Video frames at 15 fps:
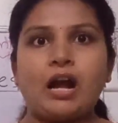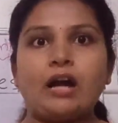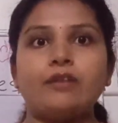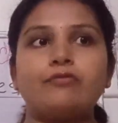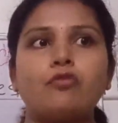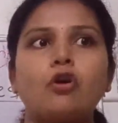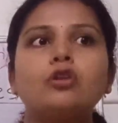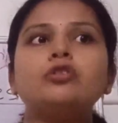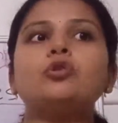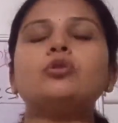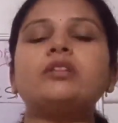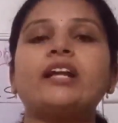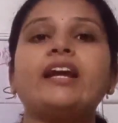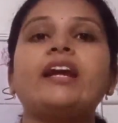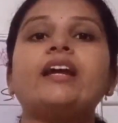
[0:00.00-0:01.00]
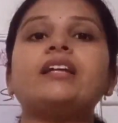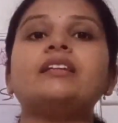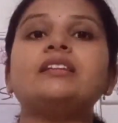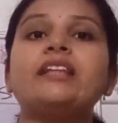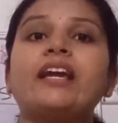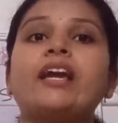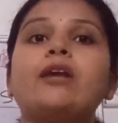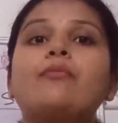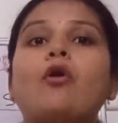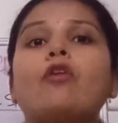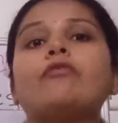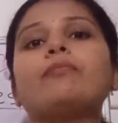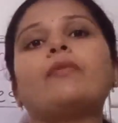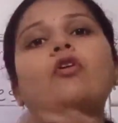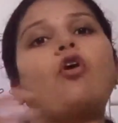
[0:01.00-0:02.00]
I want to take name
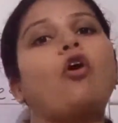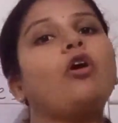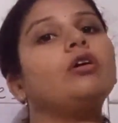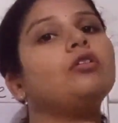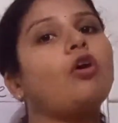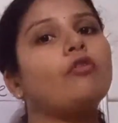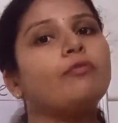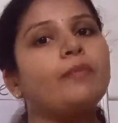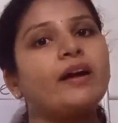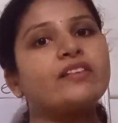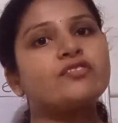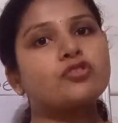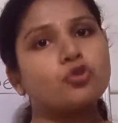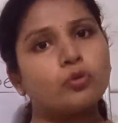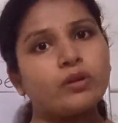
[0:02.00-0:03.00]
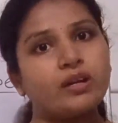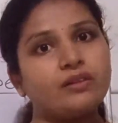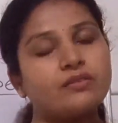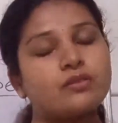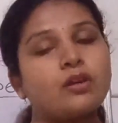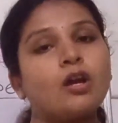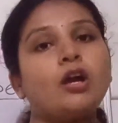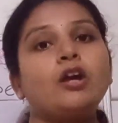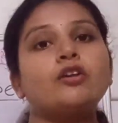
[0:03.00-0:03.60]
of all of my students,